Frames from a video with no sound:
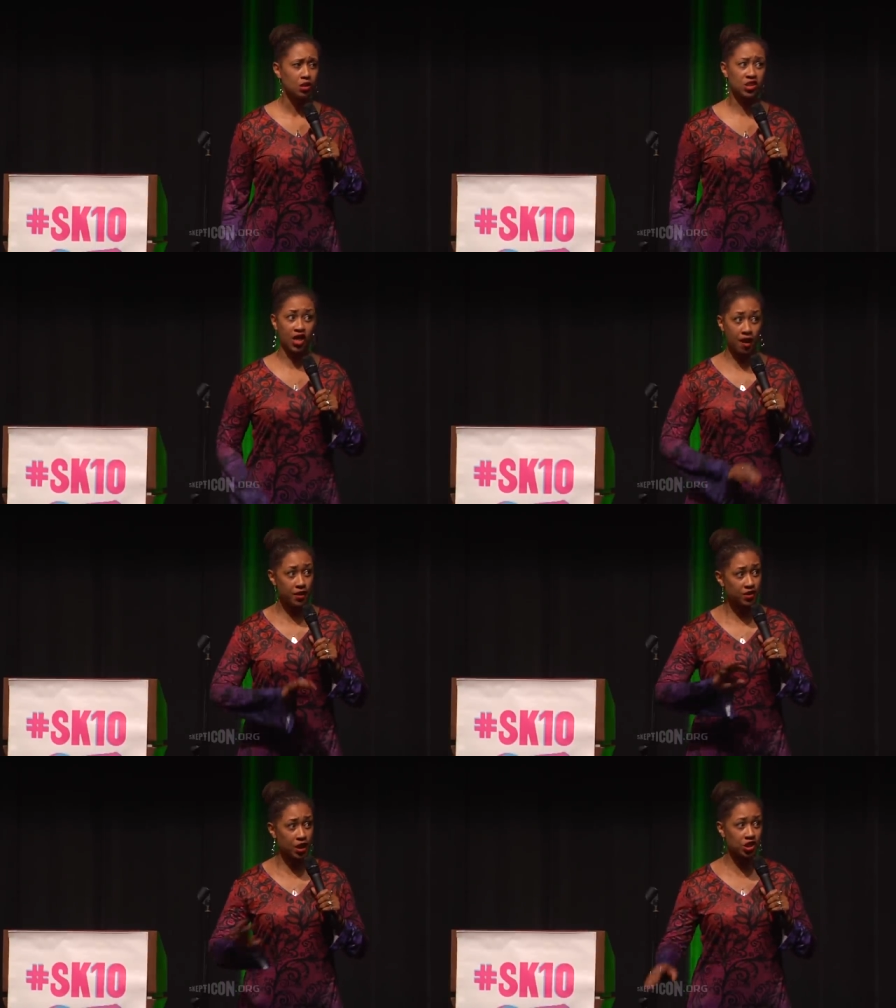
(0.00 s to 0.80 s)

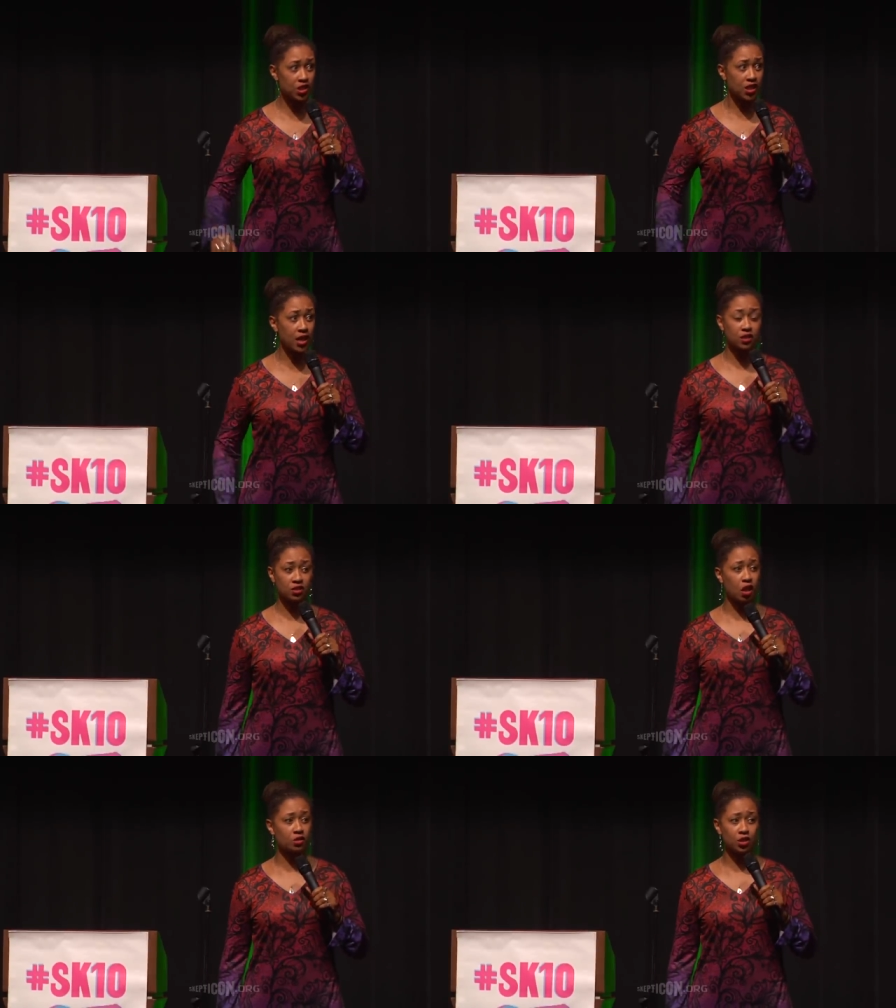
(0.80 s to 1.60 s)
Scariest thing she said
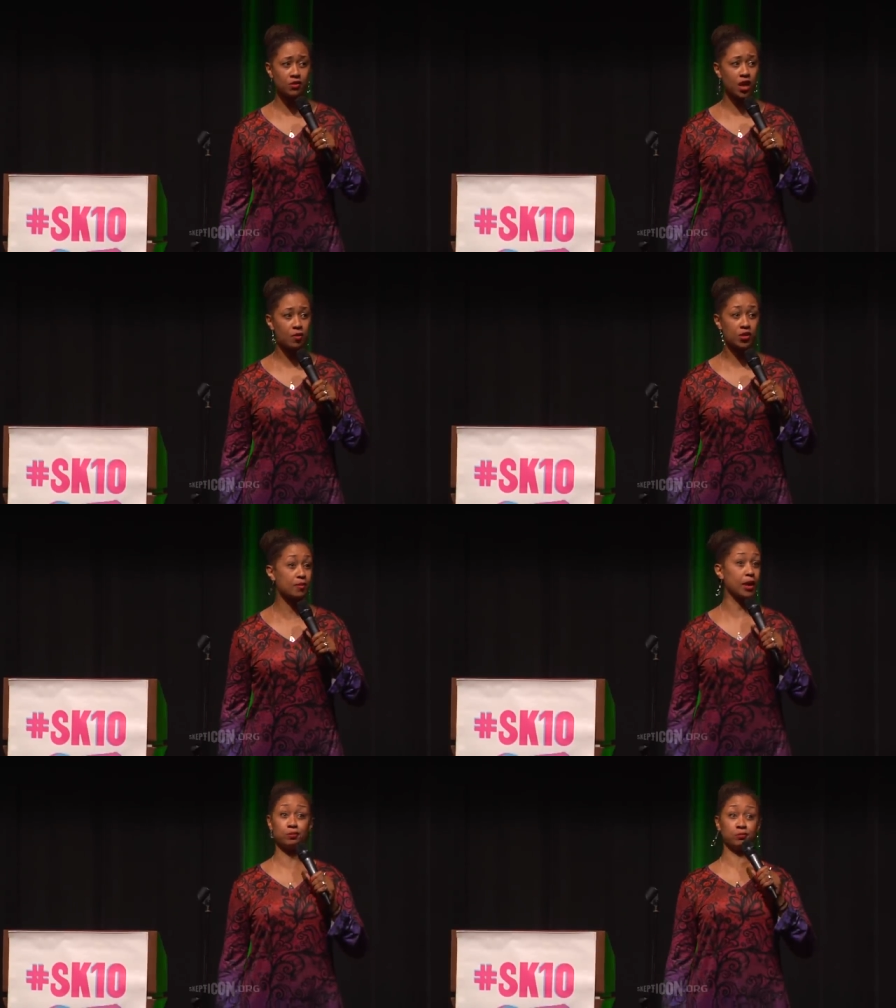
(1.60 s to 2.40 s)
is talk to your neighbors. I'm like,